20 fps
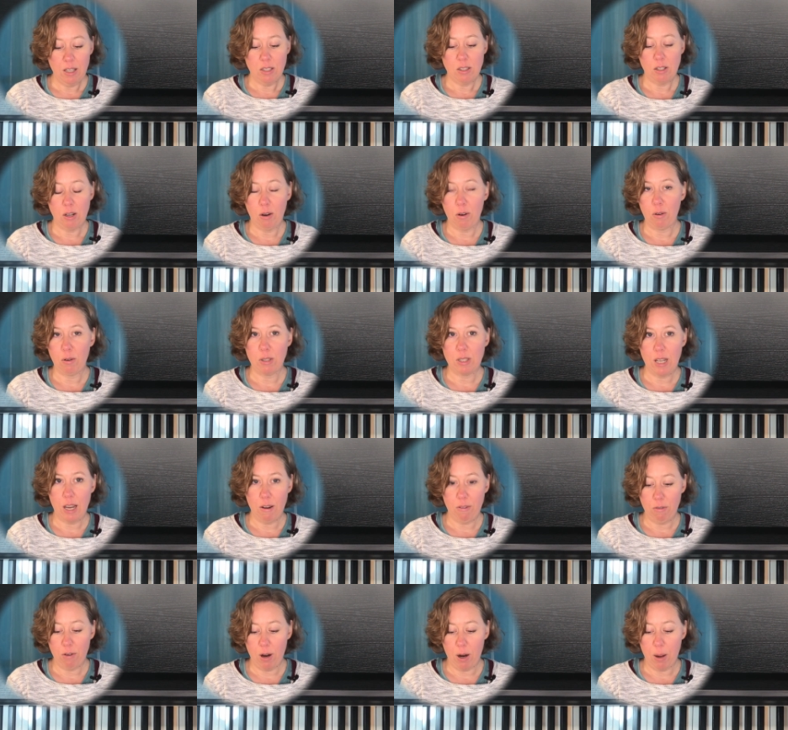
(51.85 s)
So say
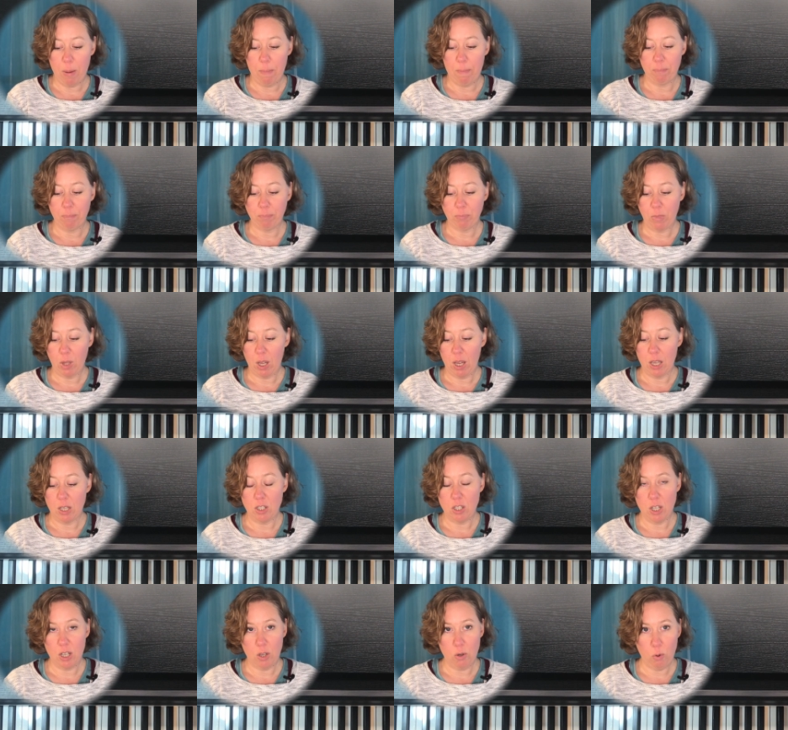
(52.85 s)
from a
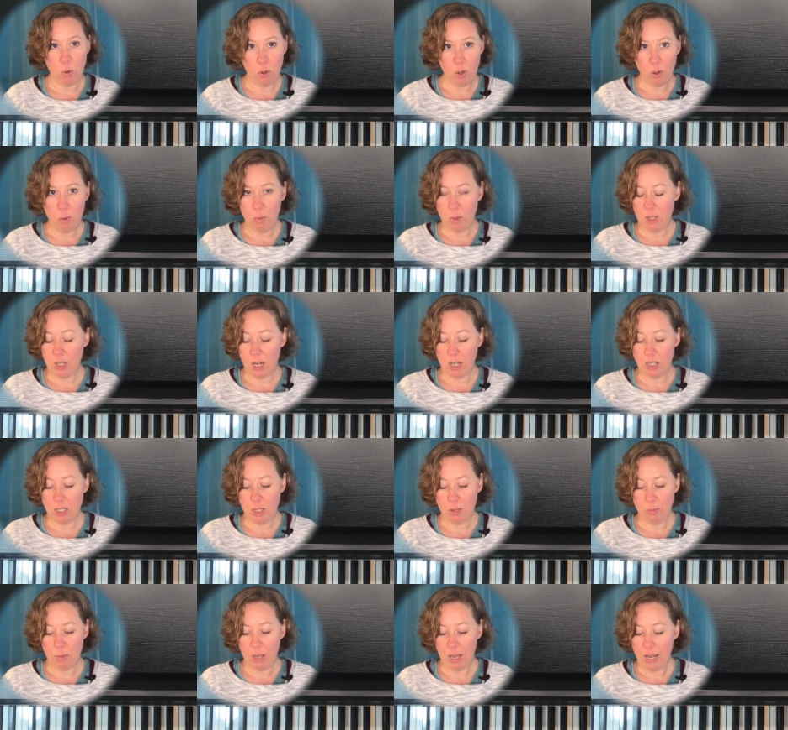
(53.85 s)
G chord, which I
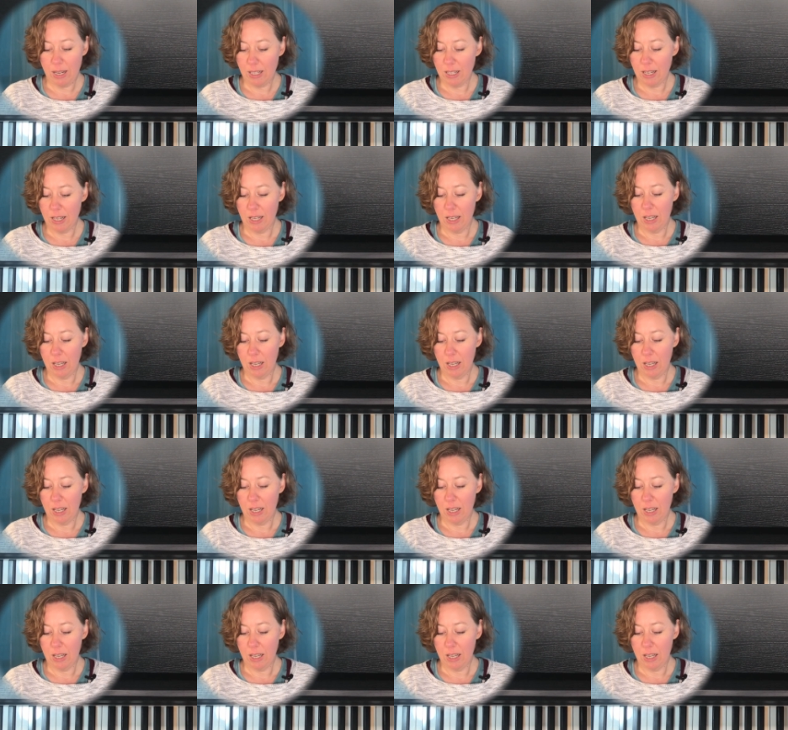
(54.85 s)
just played,